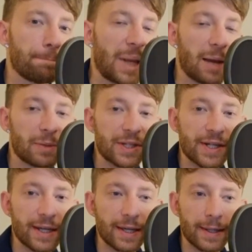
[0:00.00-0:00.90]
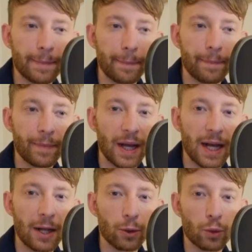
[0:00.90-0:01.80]
I'm not saying
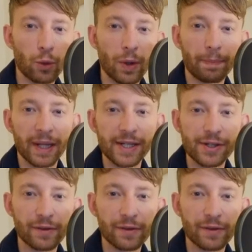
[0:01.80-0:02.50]
I'll replace